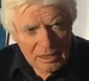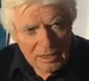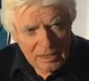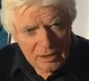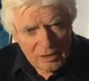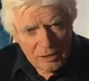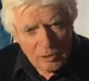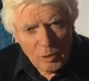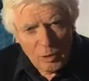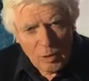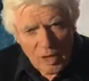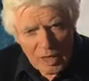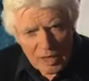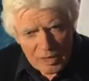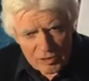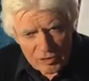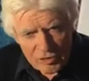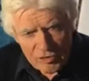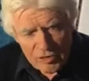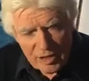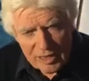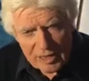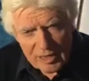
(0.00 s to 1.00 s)
you are
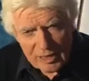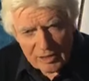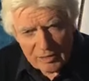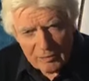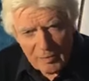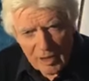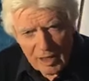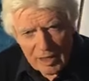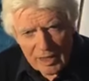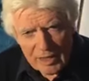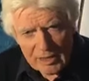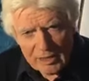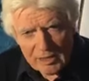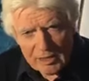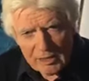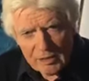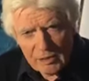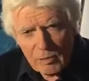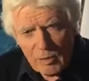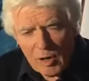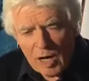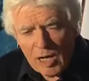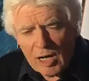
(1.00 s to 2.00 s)
training the mind.
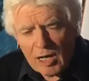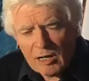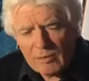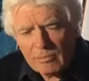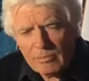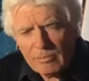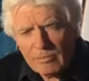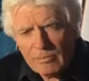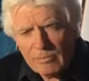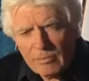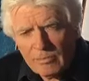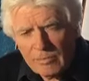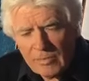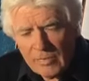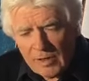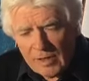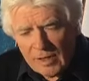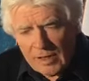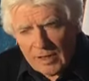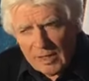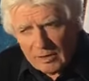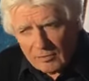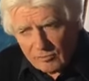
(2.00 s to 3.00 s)
You are
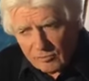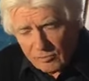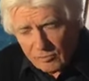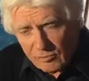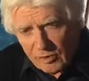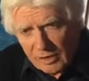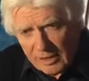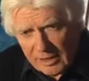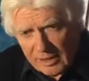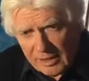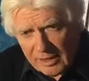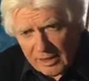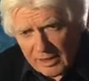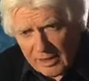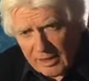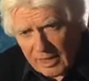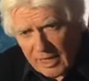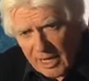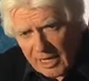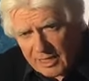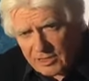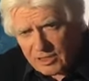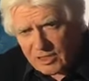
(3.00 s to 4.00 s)
really
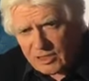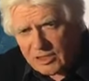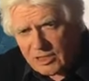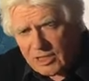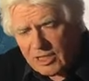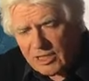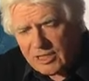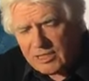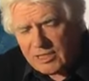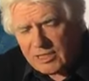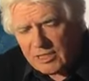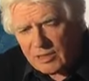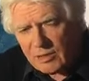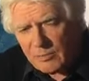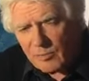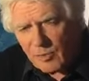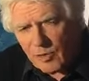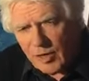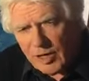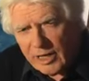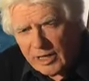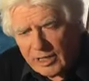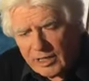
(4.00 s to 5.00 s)
exercising the
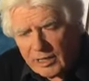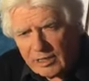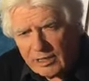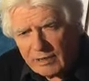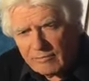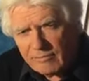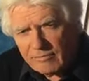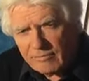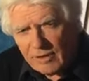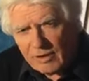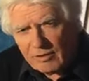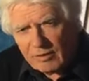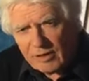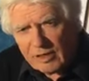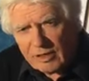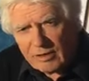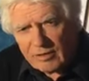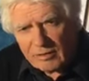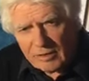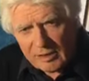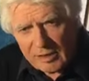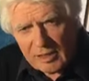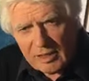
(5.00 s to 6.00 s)
brain in a very
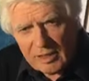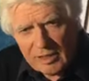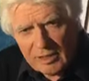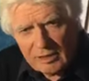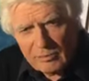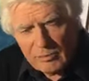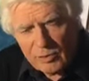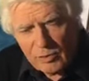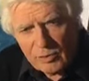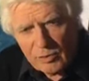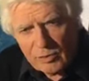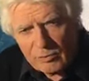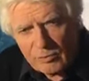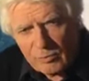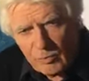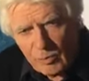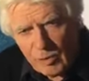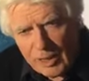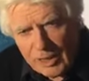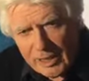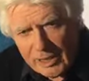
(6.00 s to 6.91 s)
critically important way.